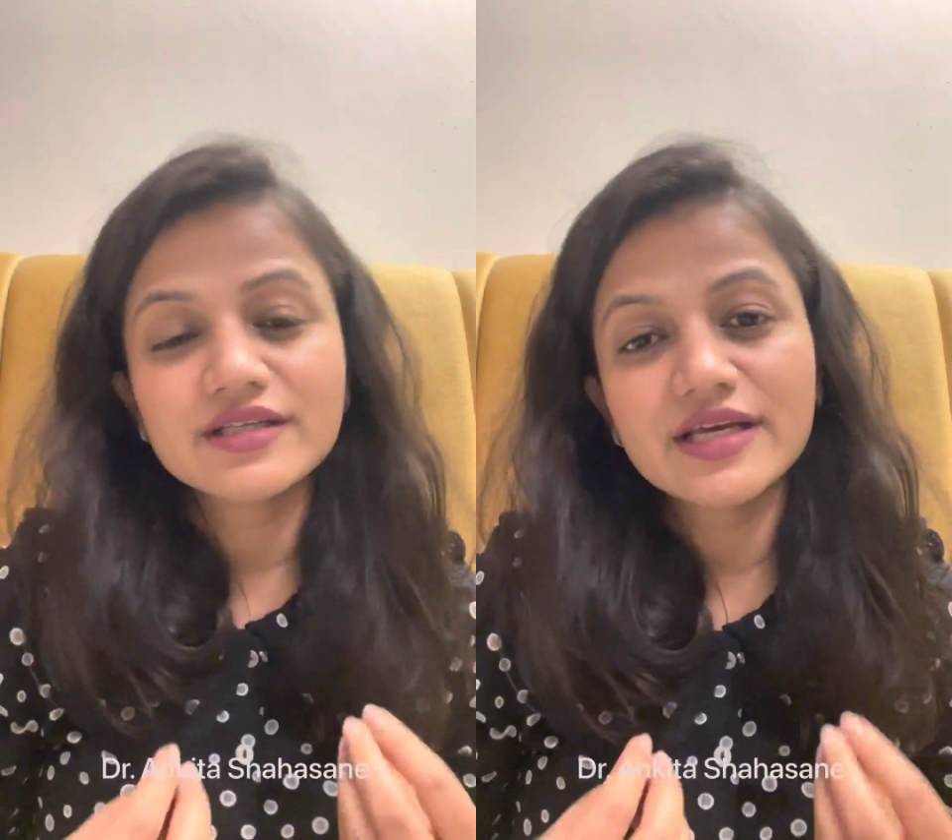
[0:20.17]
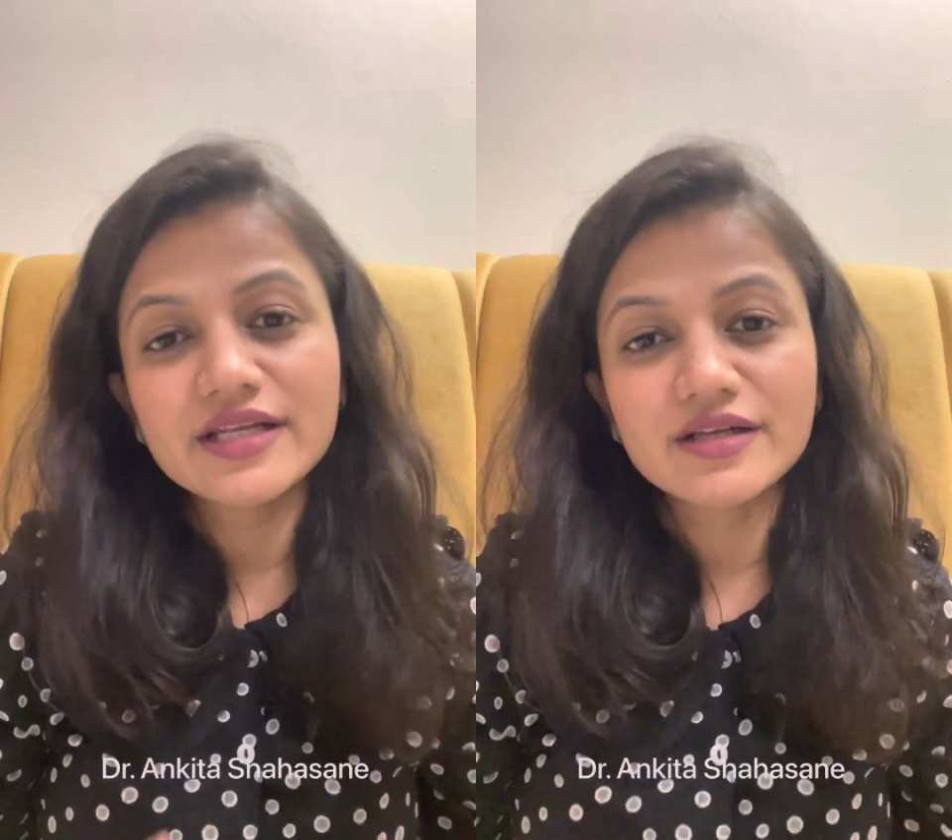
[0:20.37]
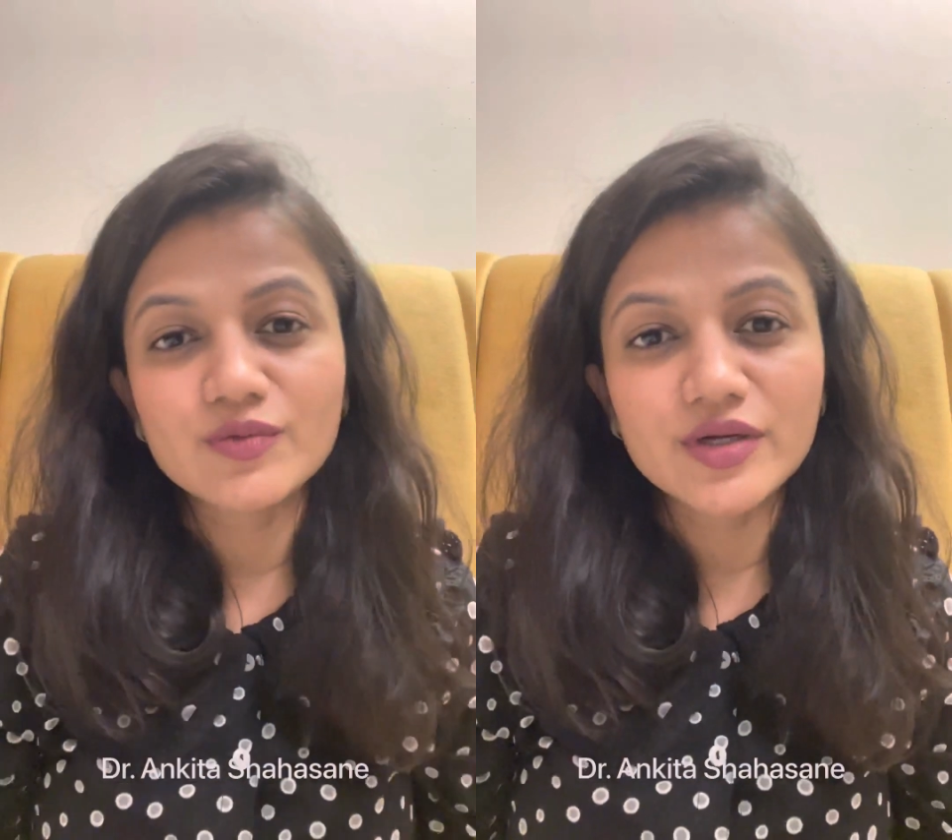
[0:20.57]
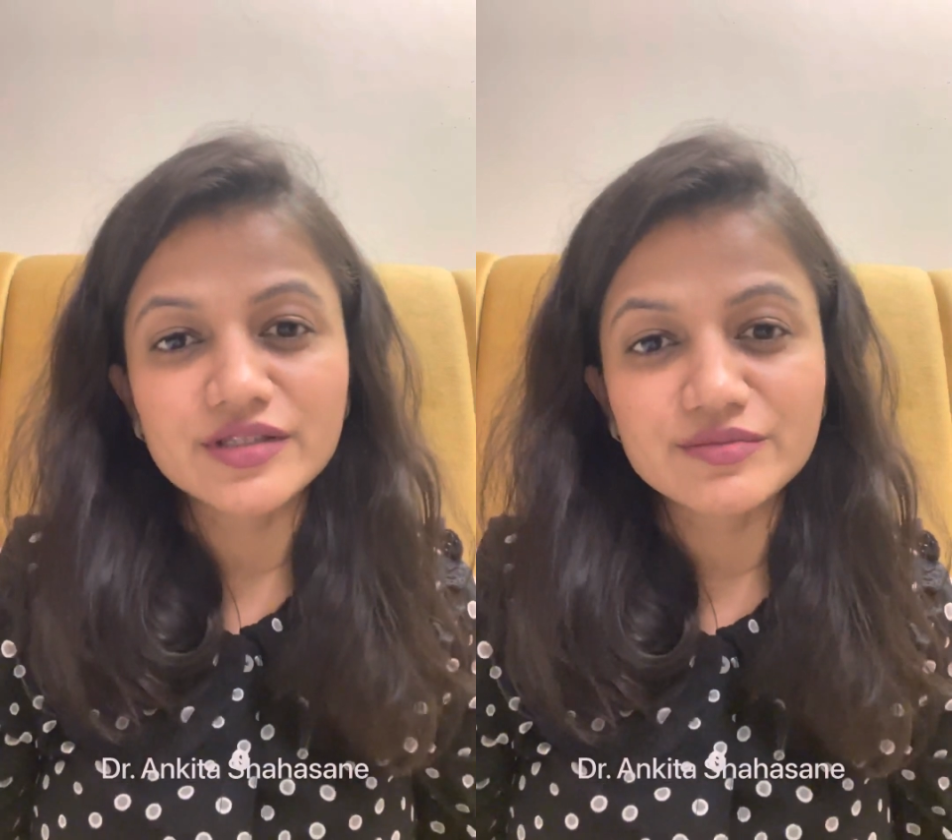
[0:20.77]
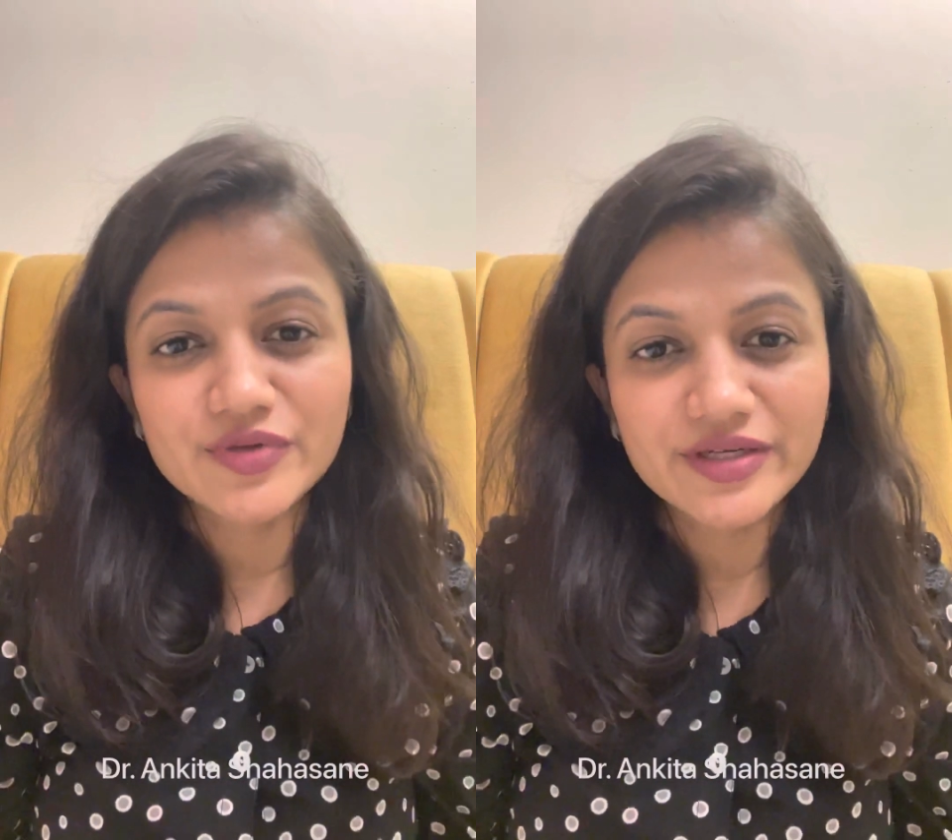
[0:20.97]
an
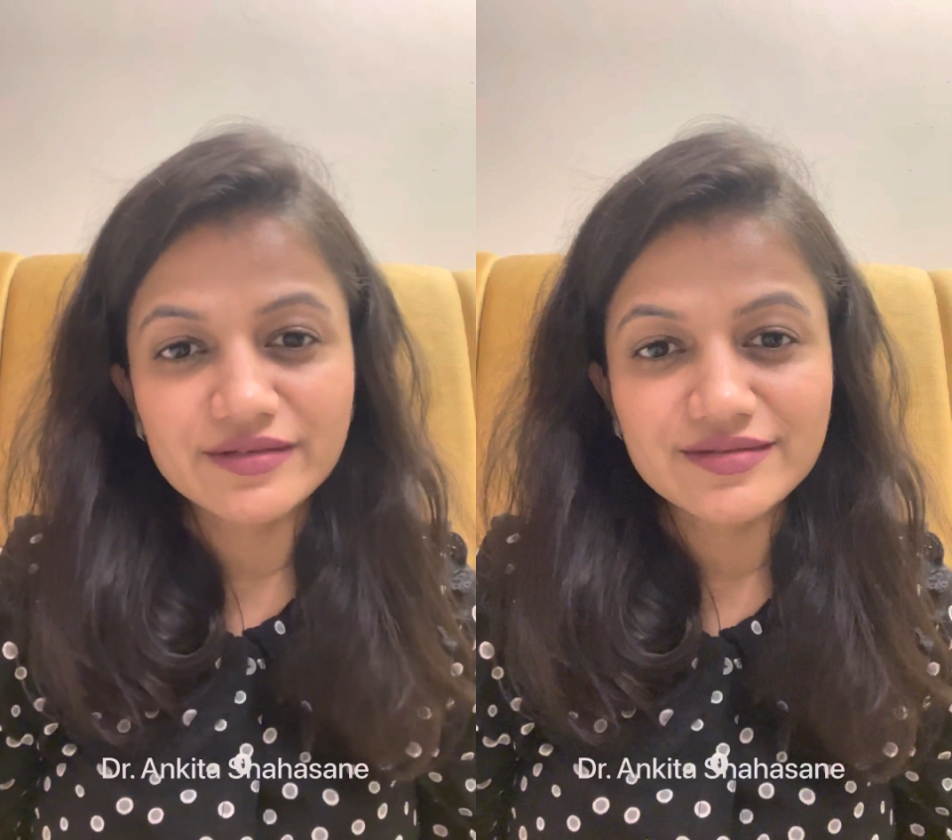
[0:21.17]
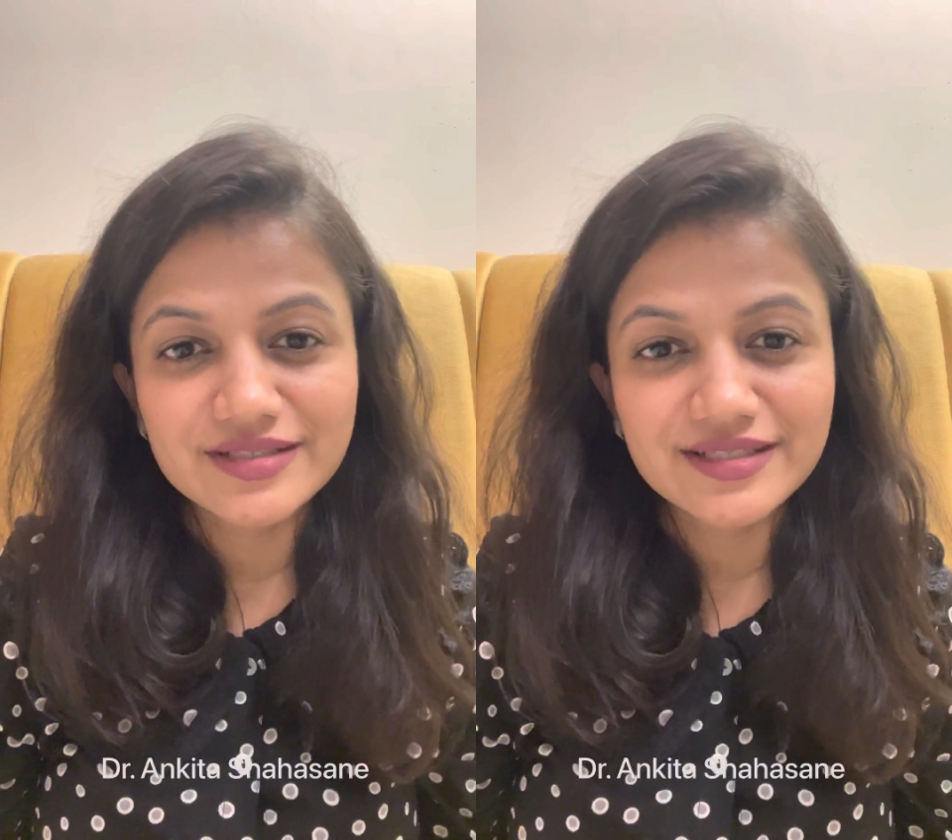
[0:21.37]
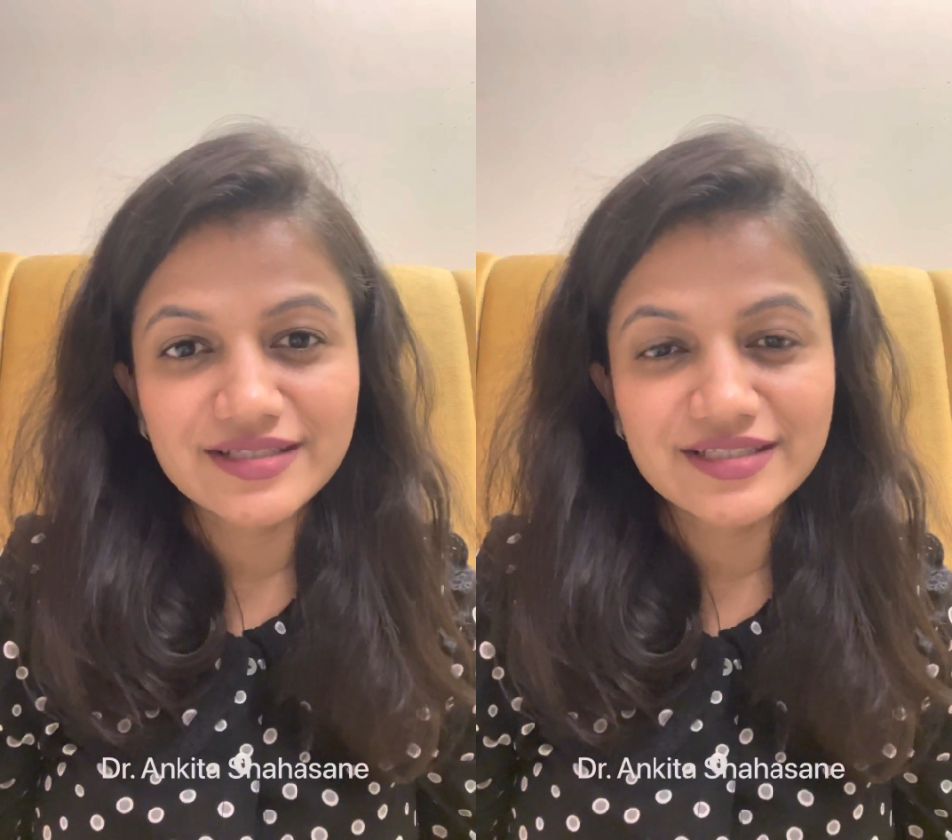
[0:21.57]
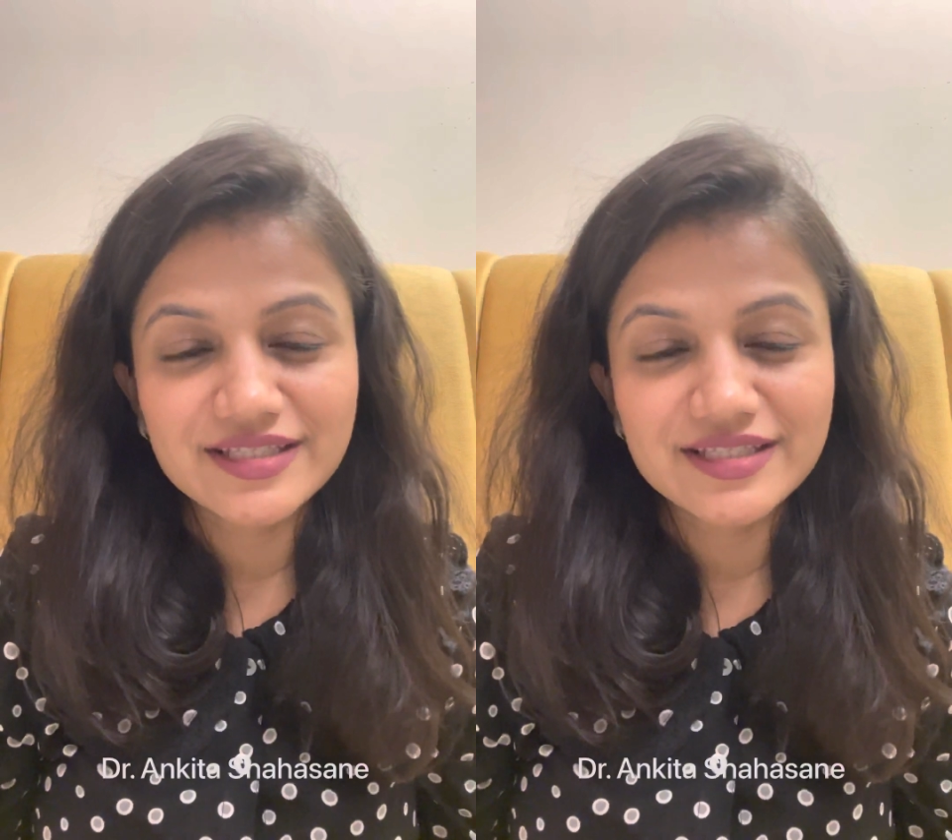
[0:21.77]
unwanted pregnancy.